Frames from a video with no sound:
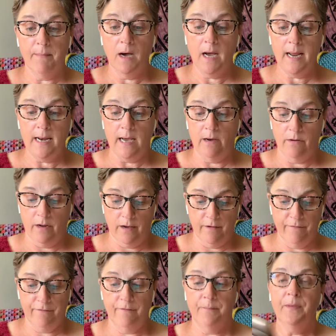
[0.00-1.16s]
mine out of
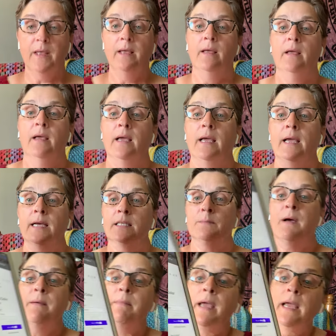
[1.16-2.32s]
is
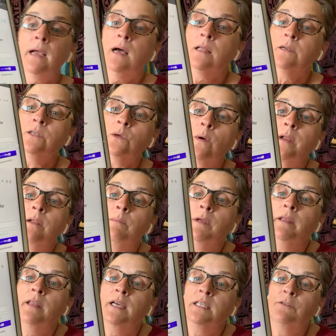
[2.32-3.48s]
my main color is going to be
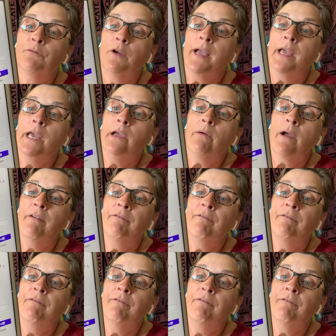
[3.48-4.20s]
this Frankie Grey